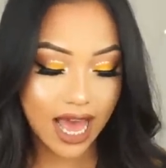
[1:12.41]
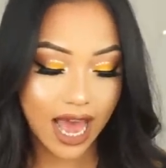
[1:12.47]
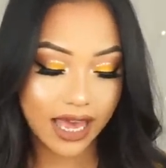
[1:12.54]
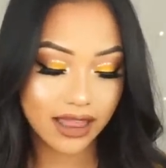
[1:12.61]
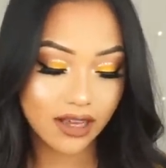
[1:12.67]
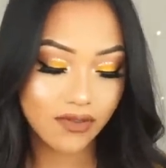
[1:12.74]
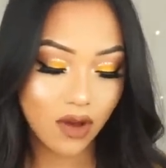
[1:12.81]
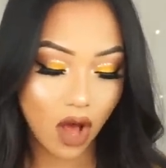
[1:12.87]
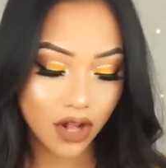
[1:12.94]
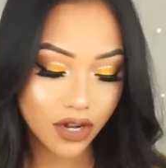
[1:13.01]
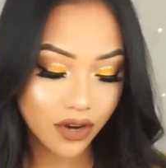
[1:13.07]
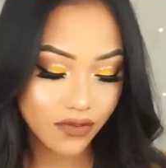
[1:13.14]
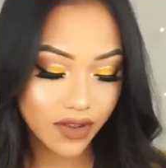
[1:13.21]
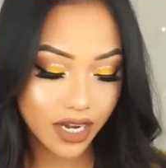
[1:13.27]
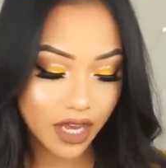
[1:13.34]
I love all
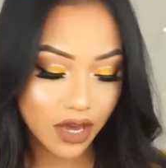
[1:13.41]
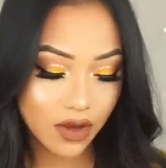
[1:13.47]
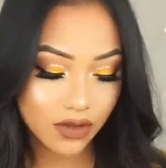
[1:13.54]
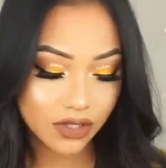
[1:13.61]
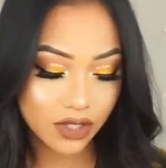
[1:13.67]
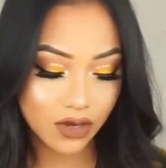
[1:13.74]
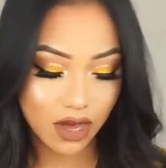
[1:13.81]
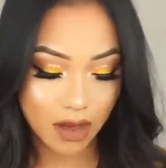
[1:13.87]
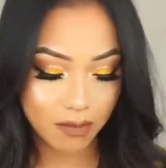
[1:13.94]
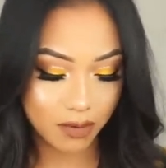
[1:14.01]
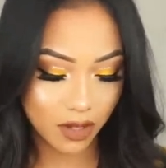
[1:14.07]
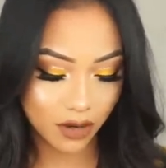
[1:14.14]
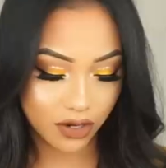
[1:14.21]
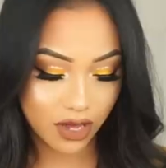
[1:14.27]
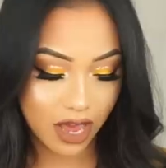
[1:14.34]
your videos you upload.